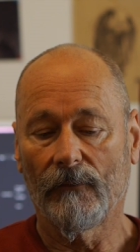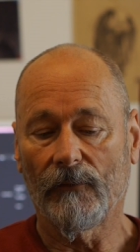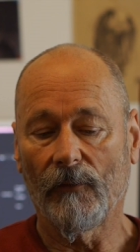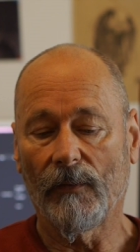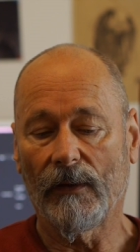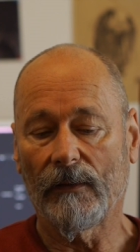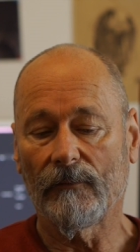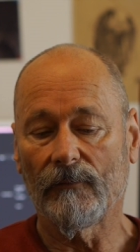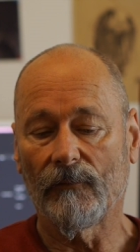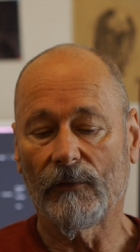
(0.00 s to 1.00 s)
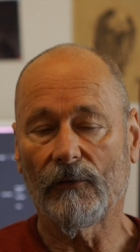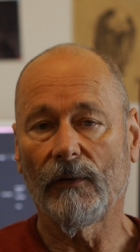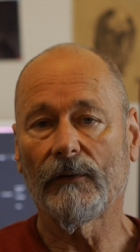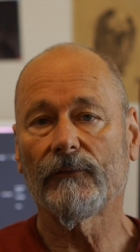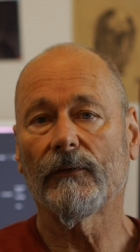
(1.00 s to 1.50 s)
So my
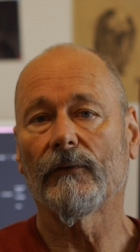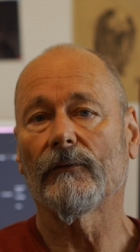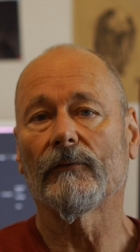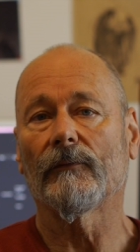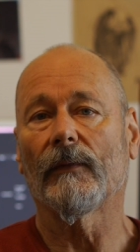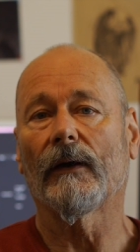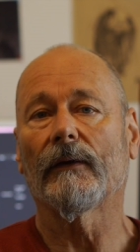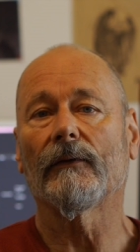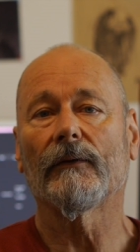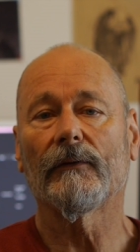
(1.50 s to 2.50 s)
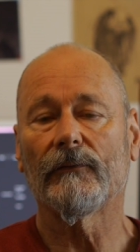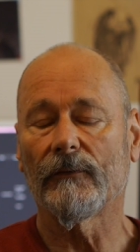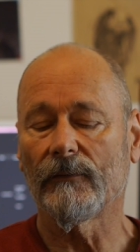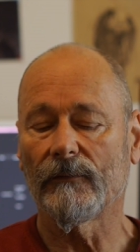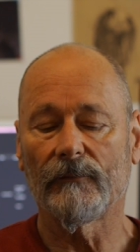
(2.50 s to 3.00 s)
request to you, I urge
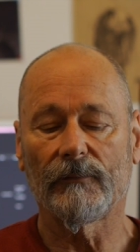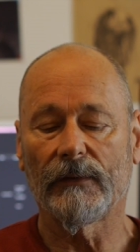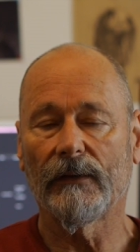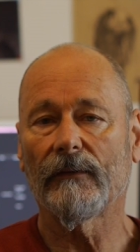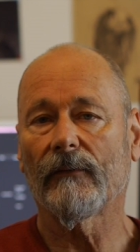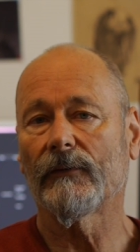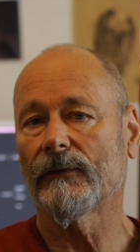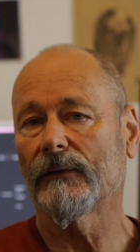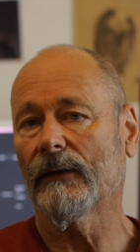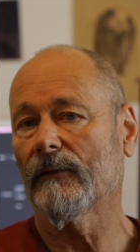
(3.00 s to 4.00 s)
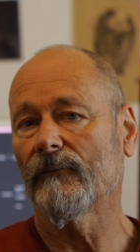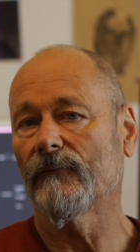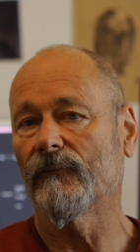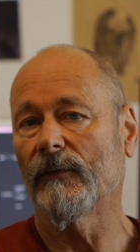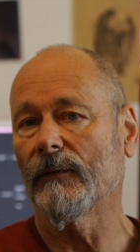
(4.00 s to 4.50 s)
you, please have a look at our
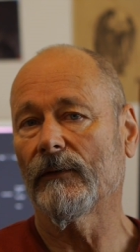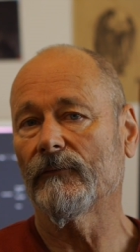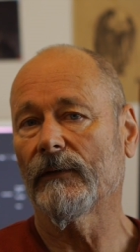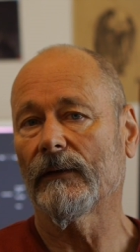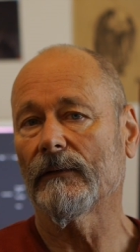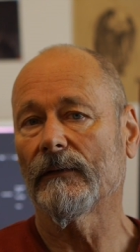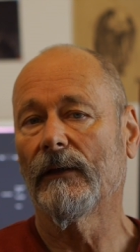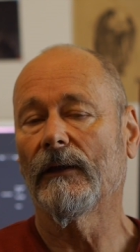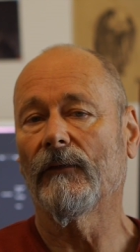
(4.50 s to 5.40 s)
Vimeo channel.